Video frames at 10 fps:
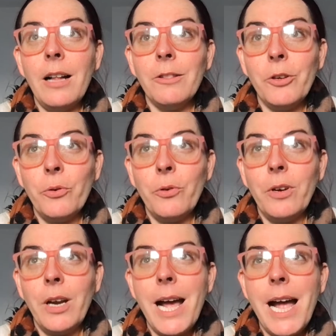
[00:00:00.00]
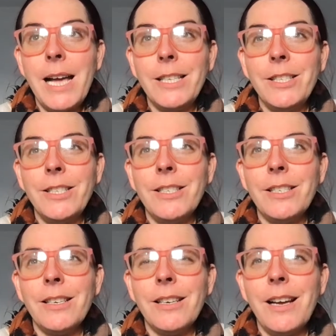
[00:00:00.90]
alone. And
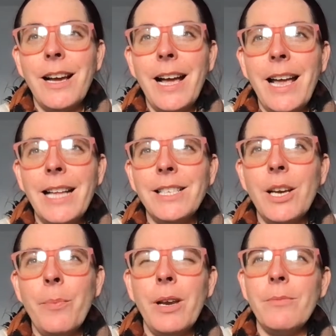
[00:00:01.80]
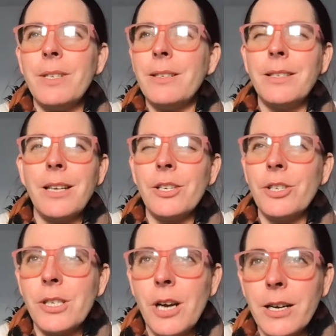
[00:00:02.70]
I ended up in I was in
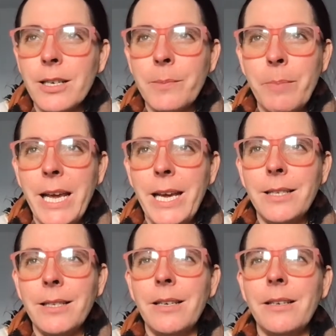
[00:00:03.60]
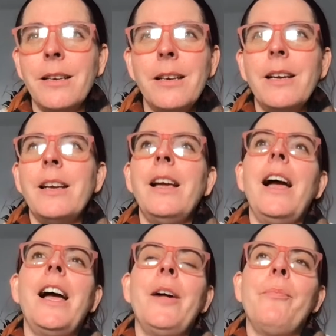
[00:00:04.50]
such a dark space and
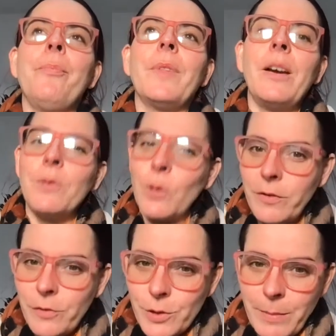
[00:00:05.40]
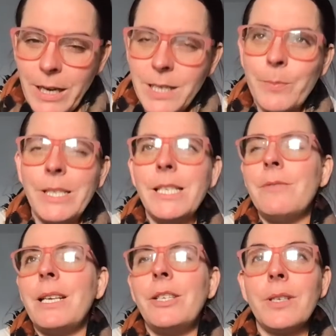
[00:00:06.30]
um, I was on the phone to my husband and he
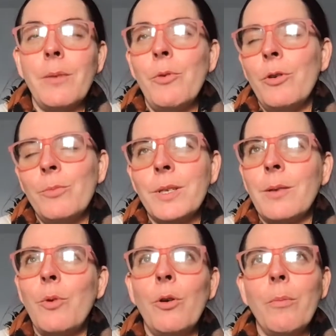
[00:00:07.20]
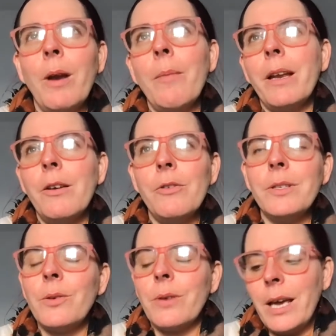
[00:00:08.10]
was like, just come home, just come home. And I'm like, no,
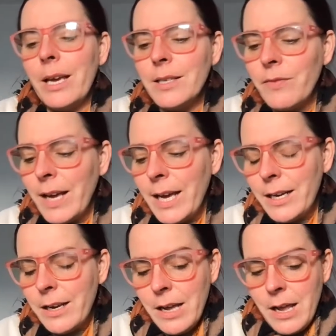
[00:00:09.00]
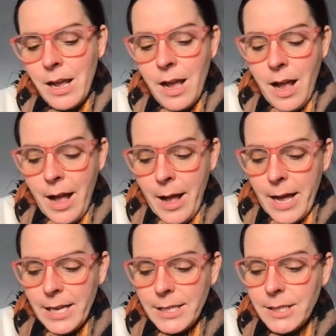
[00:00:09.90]
it's okay, it's fine.
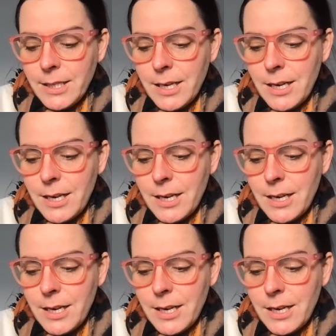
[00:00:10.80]
And